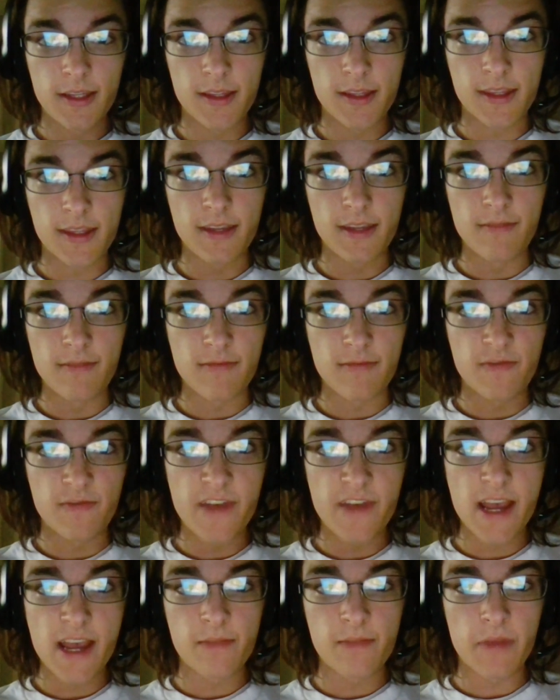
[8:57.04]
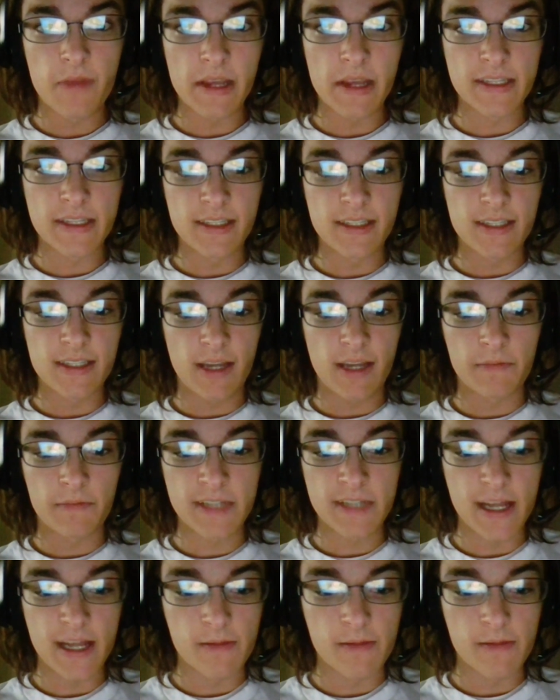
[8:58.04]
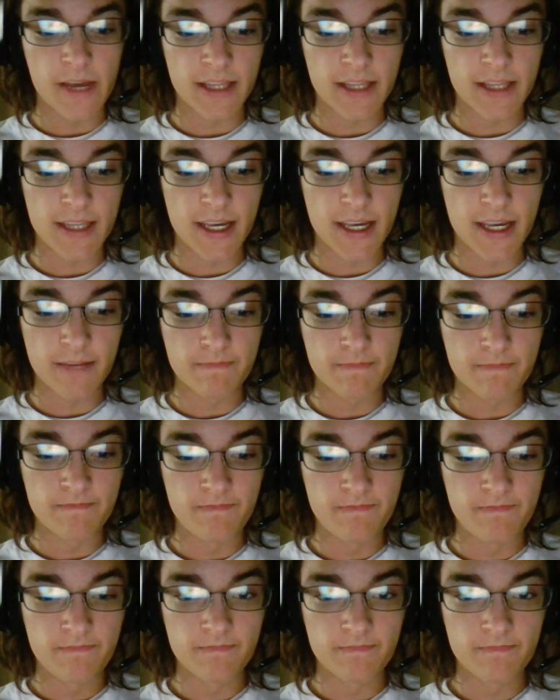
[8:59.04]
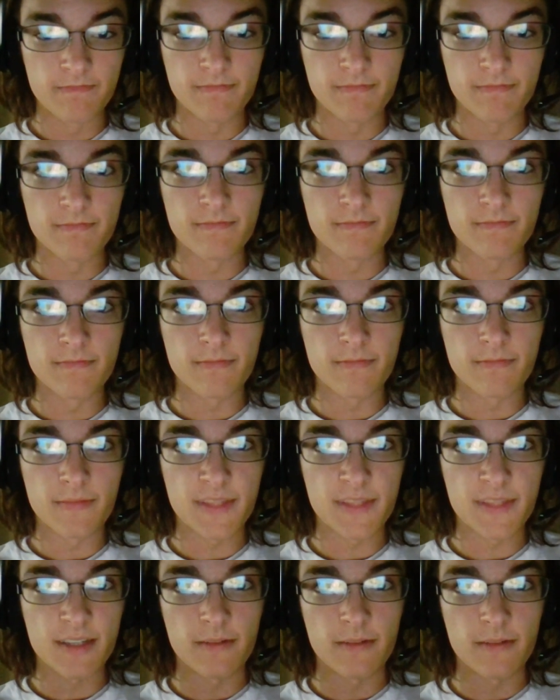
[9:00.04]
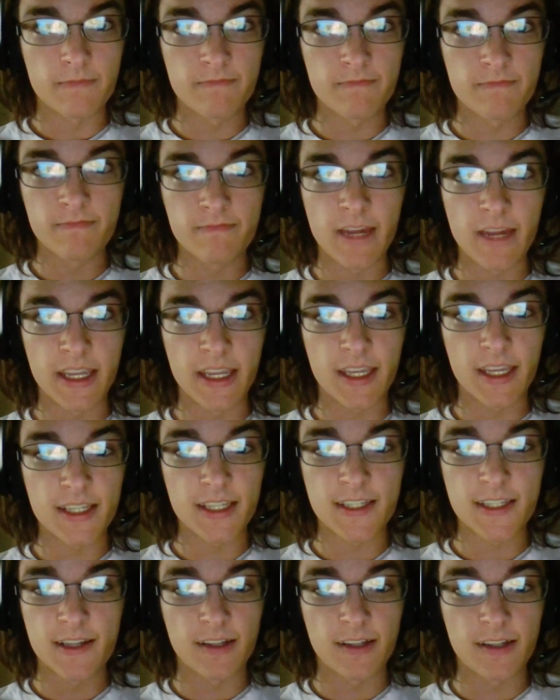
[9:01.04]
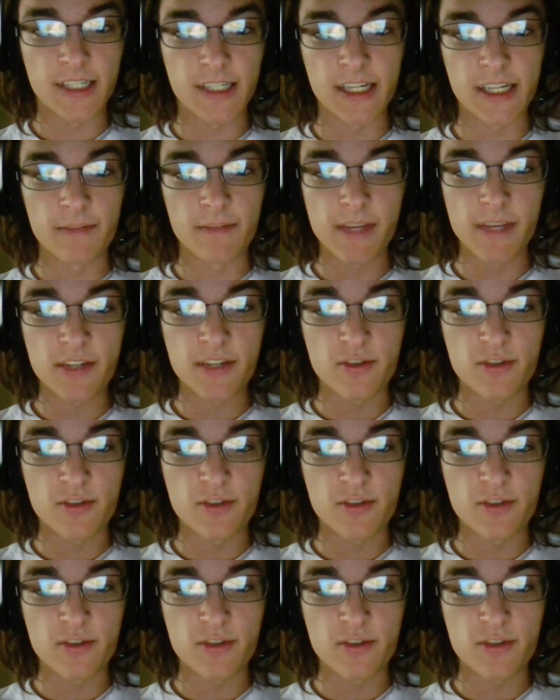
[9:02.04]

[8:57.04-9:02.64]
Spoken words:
the fan base is upset about that. So I guess I'll get a mixed